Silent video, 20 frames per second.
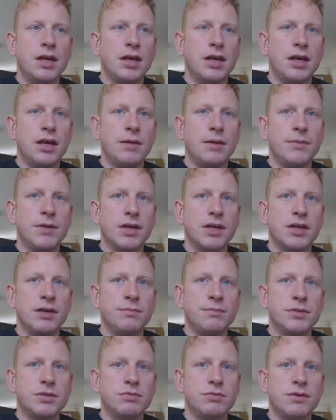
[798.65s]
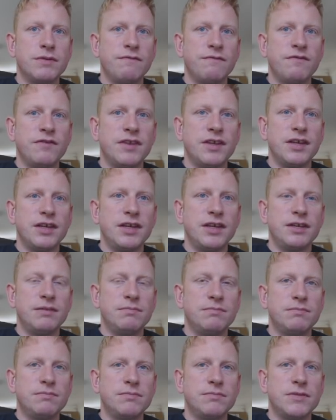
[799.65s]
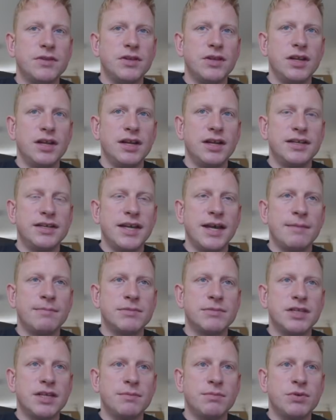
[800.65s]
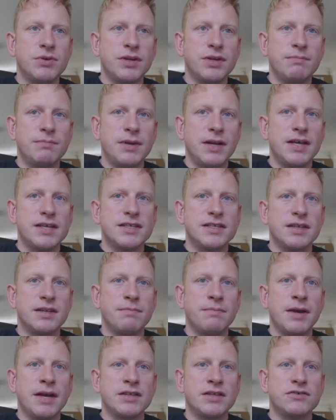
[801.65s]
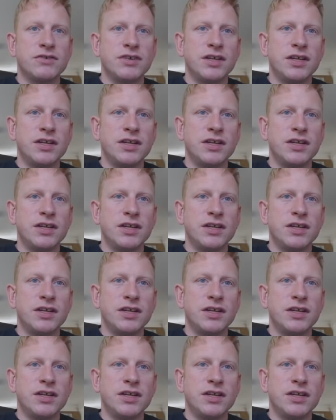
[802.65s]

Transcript: that comes with the little adapter you put in place of the battery,